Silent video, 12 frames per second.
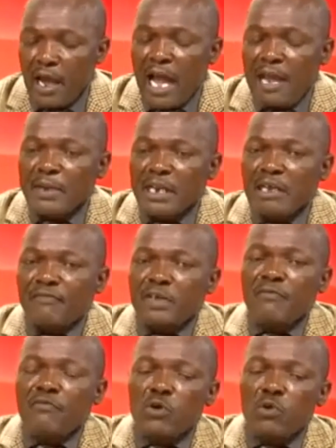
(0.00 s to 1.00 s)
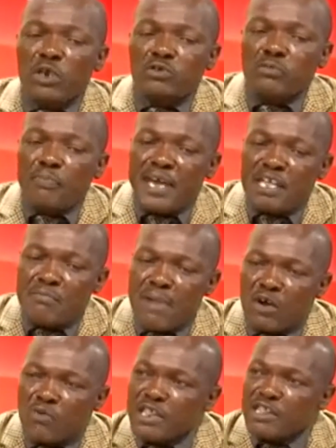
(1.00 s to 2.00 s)
i believe if we were to
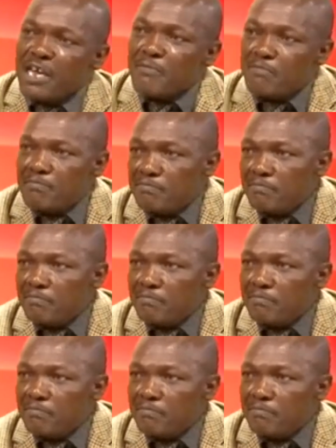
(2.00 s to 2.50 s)
benchmark with them mm